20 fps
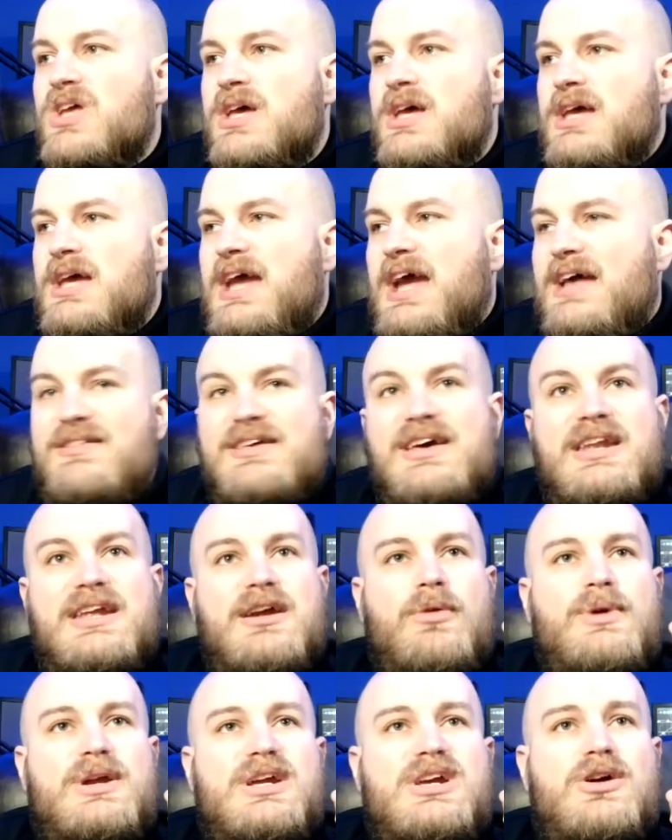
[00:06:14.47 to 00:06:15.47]
And then
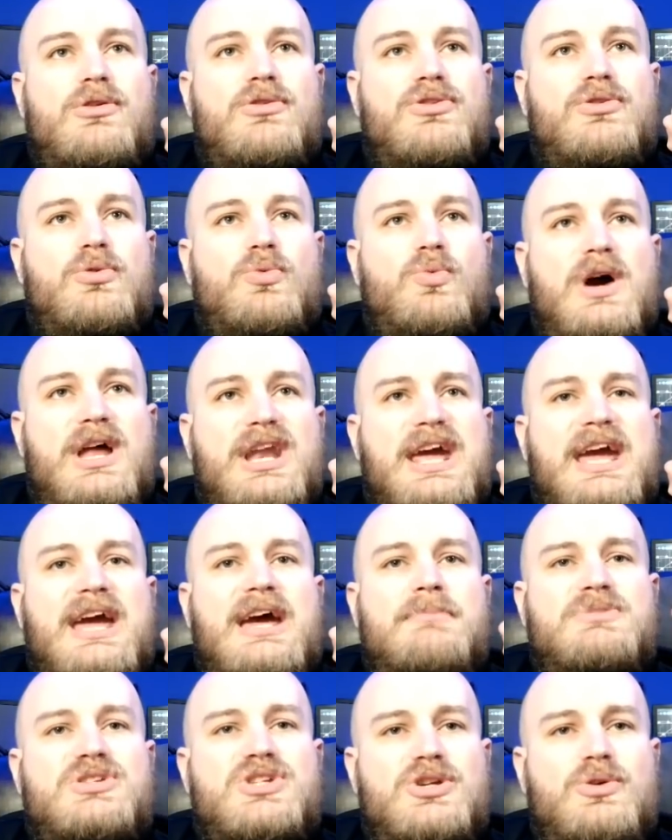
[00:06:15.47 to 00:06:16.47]
here we go through 1
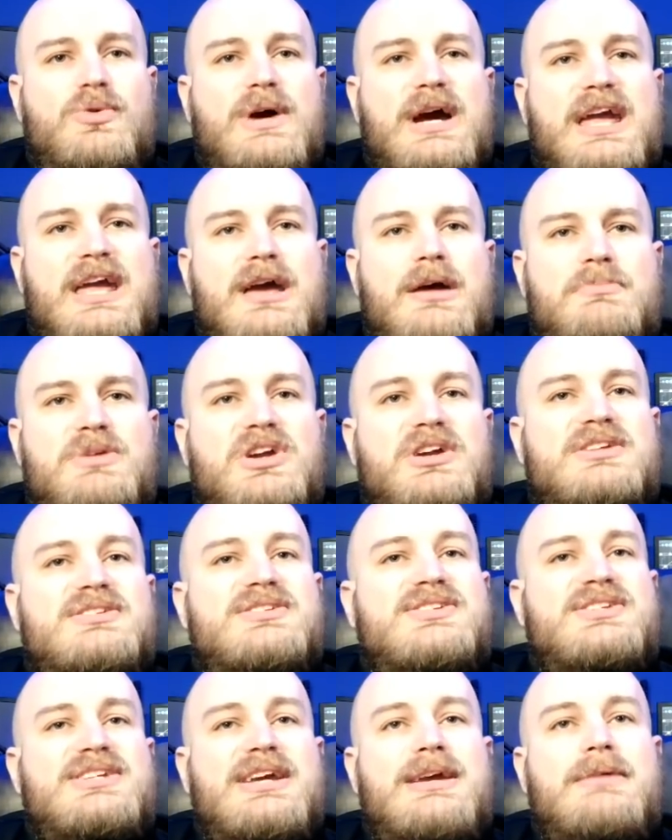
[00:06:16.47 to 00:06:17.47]
a.m., 2 a.m., you can
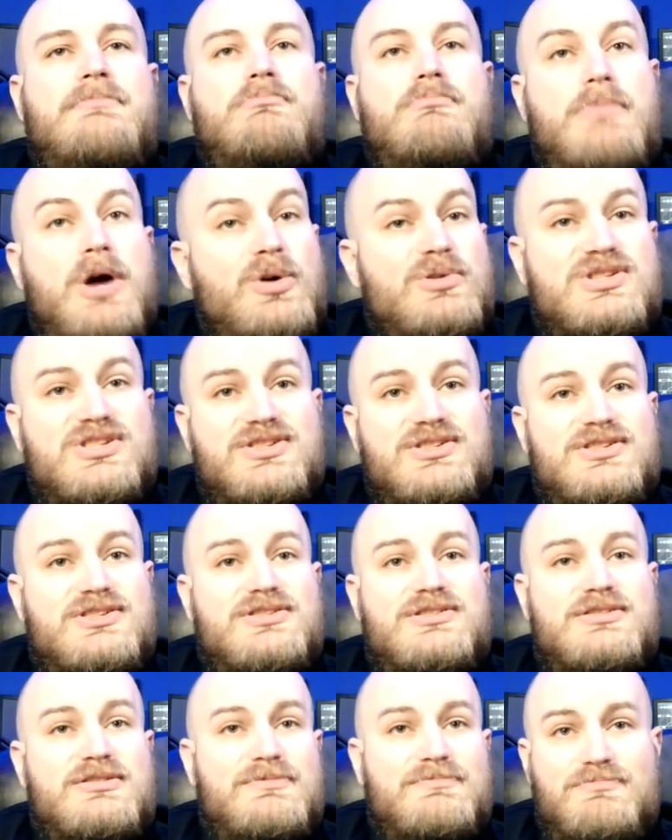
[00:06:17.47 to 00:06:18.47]
see
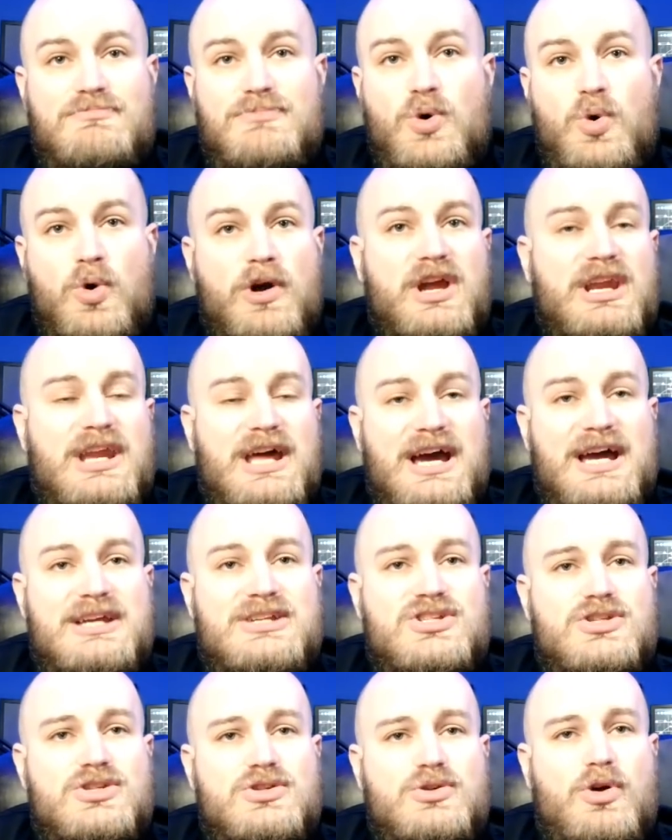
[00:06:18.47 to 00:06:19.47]
most
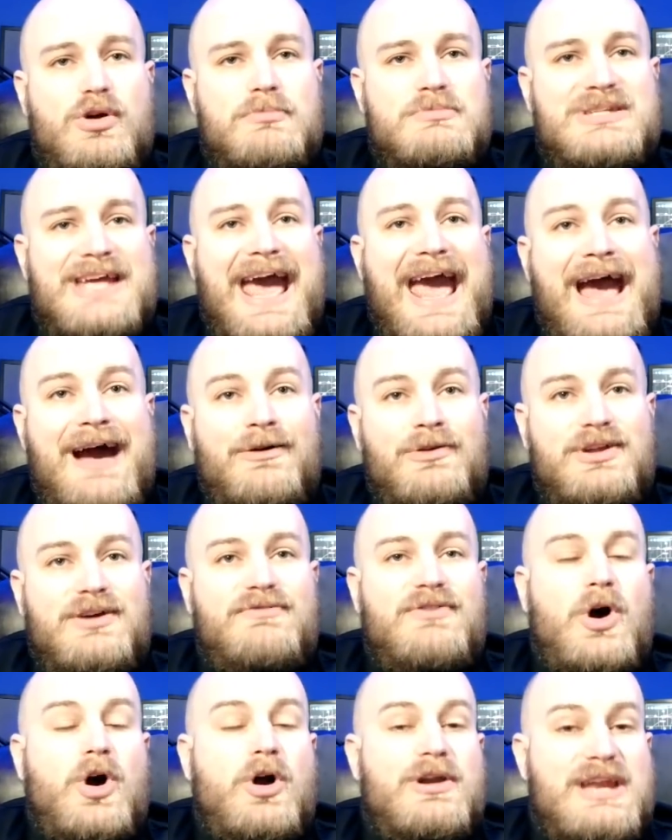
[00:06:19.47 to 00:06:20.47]
organized storms out
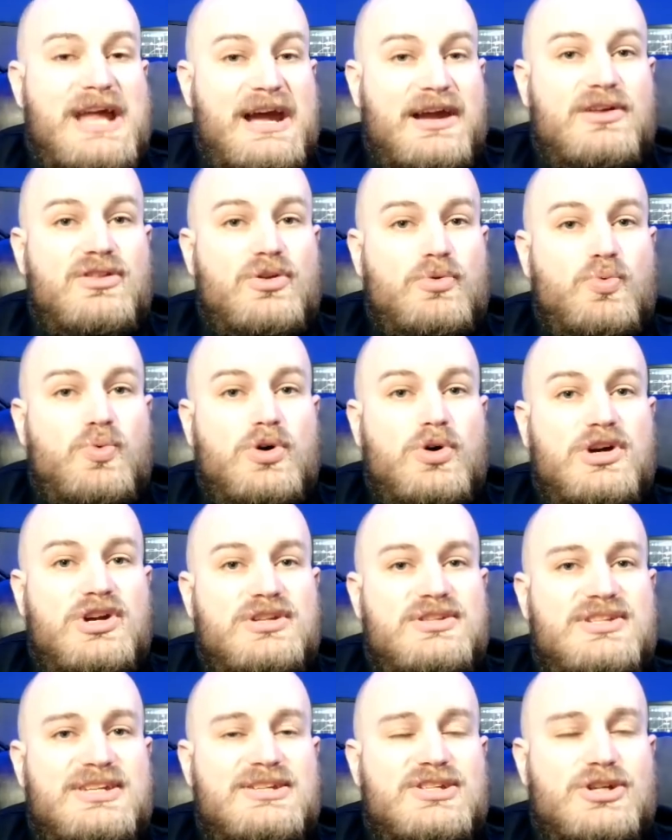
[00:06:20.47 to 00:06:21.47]
of our neck of the
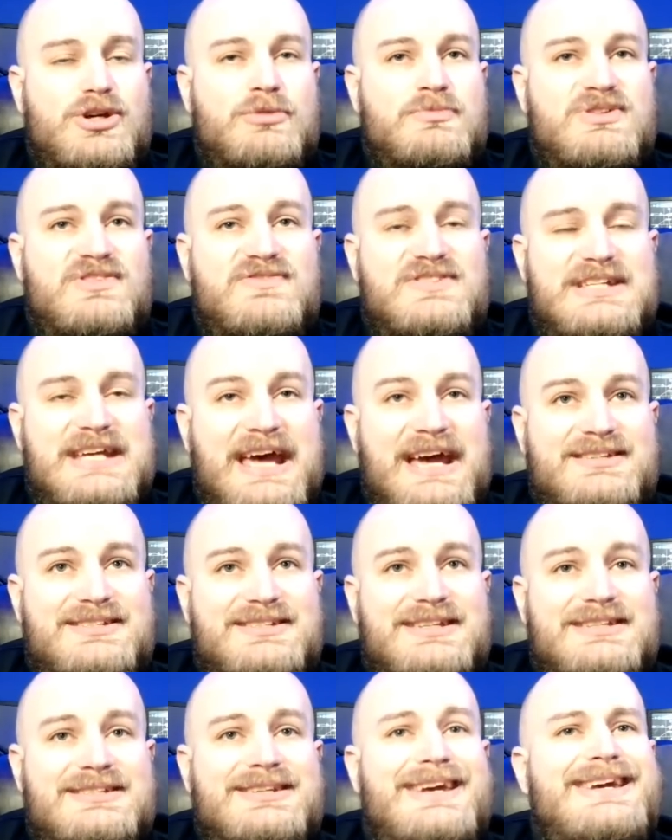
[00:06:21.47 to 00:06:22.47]
woods in terms of
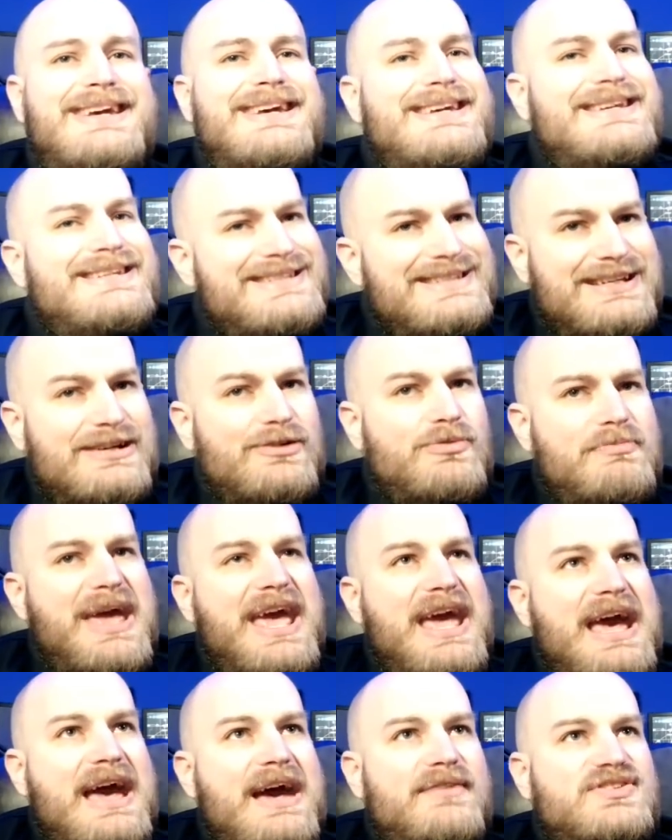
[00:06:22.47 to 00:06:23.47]
Texas. Still
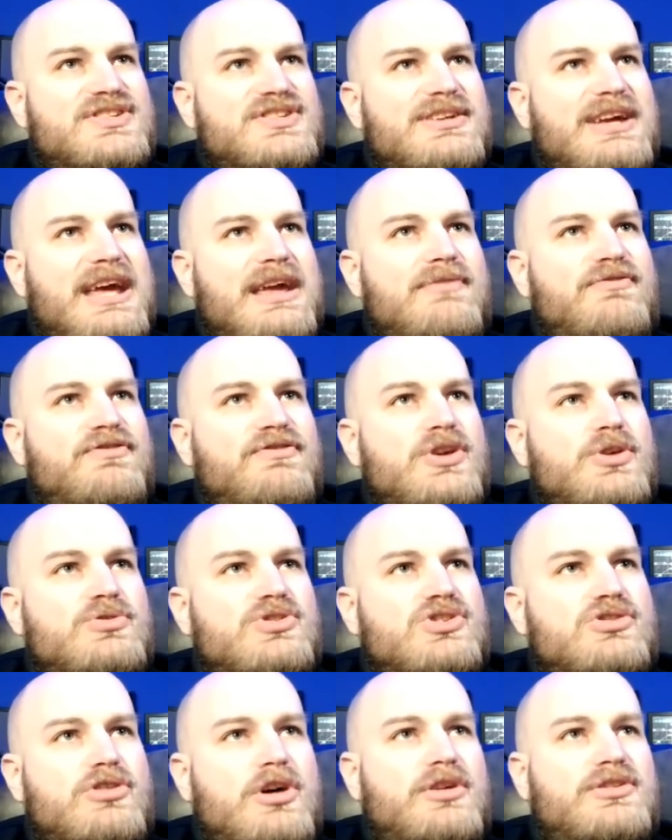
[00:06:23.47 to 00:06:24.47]
may have a few
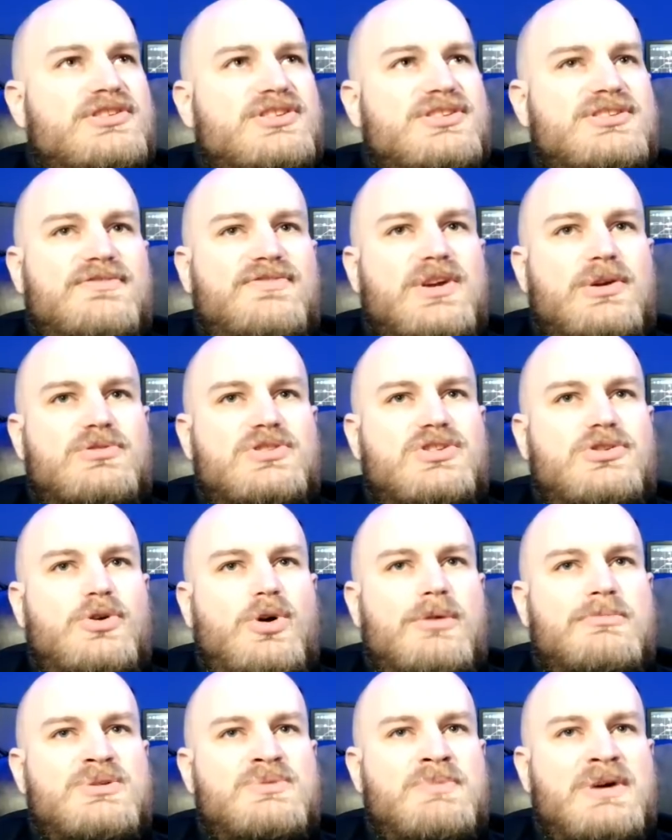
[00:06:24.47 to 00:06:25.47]
strong to severe
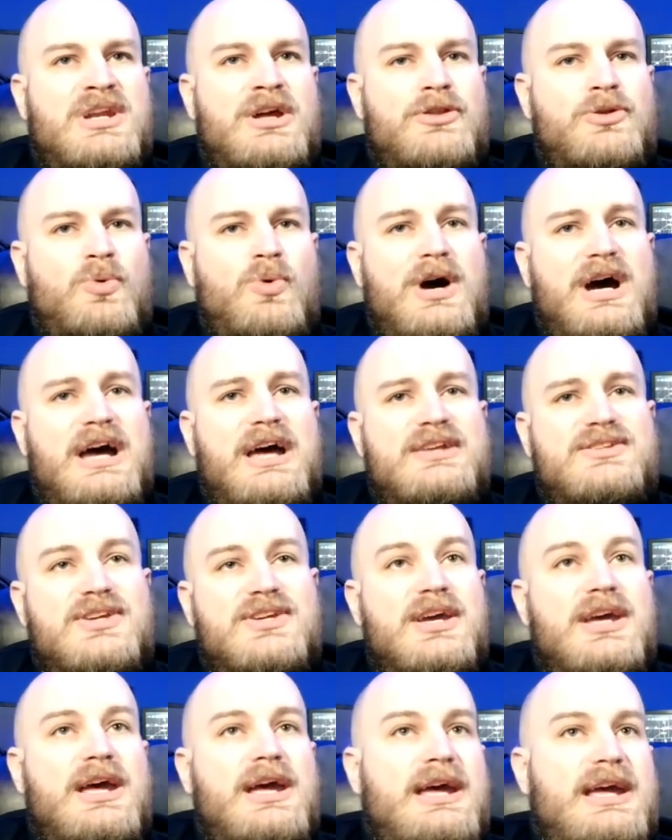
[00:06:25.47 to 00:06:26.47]
storms, but otherwise,
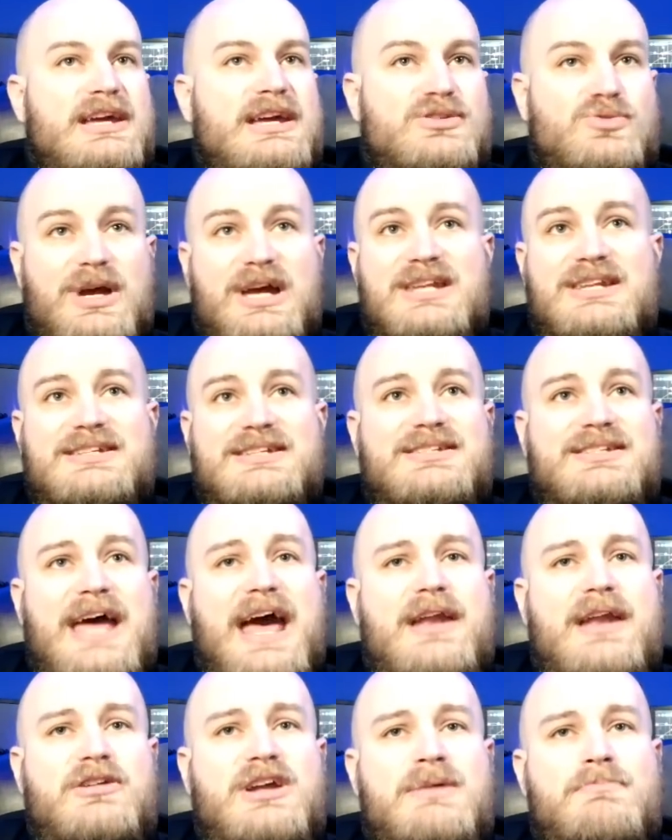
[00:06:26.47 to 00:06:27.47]
as we get into
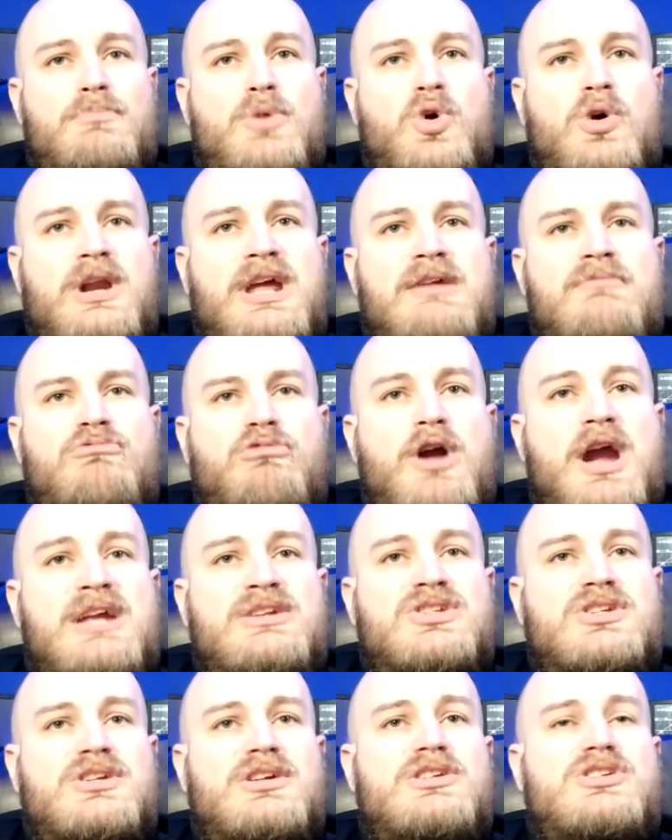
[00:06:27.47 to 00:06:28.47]
Saturday morning,
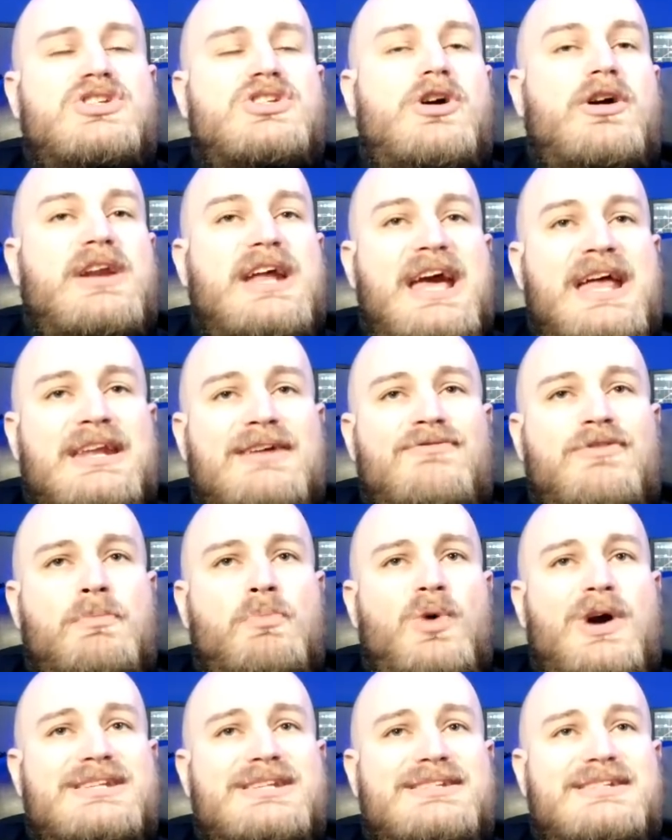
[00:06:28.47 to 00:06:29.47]
rain's going to start ending from
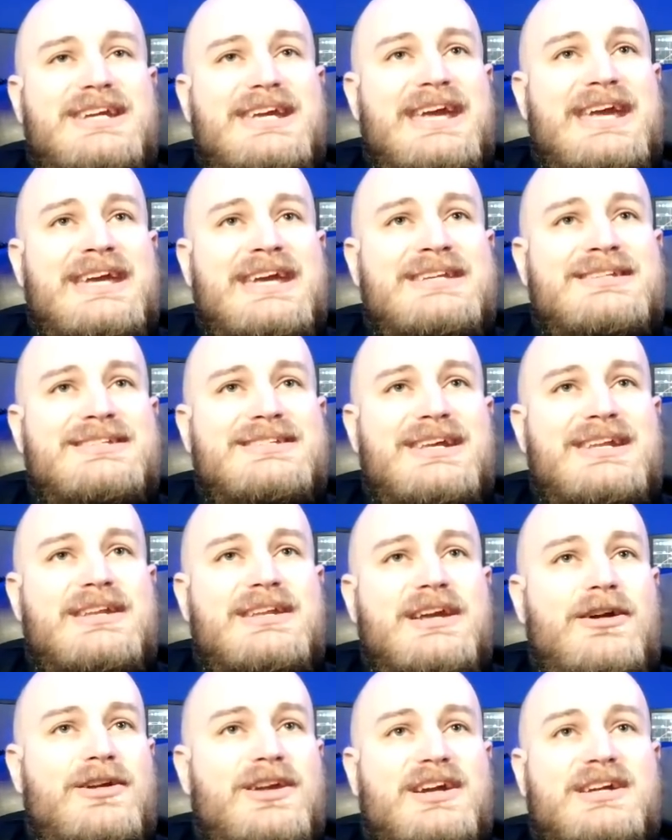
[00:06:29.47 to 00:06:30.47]
west to east, and
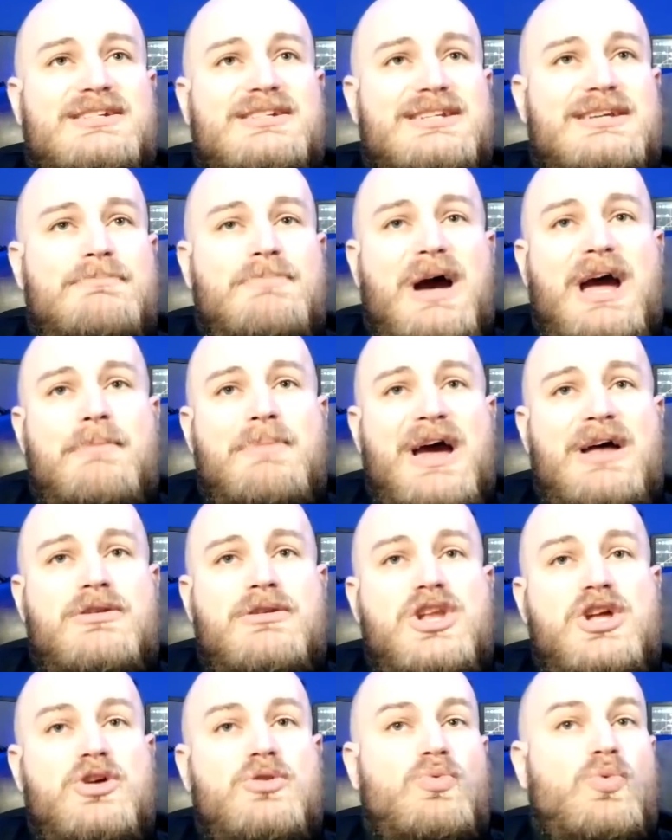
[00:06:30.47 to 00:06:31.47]
here you can see by about
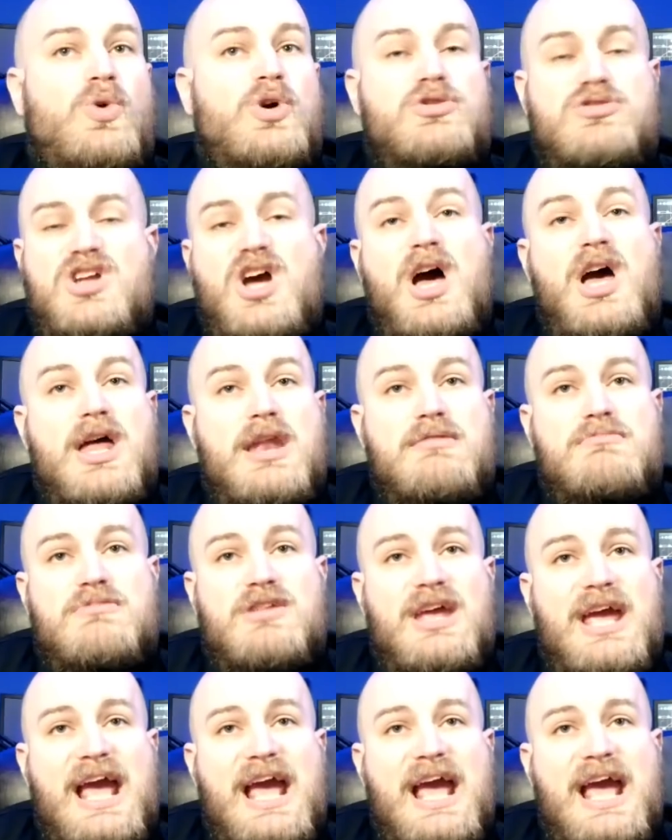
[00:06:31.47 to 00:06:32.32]
noon, we're done.